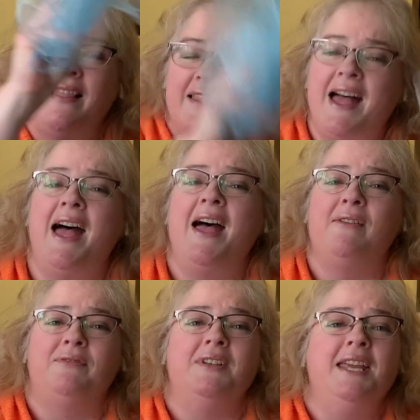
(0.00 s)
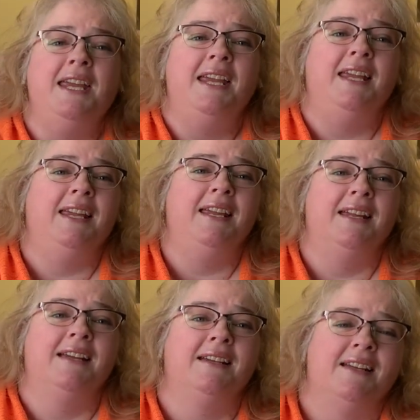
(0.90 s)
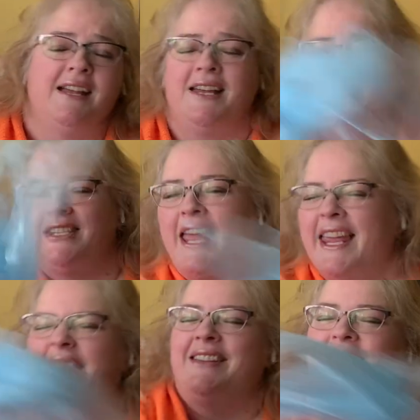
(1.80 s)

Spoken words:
left knee. Shake your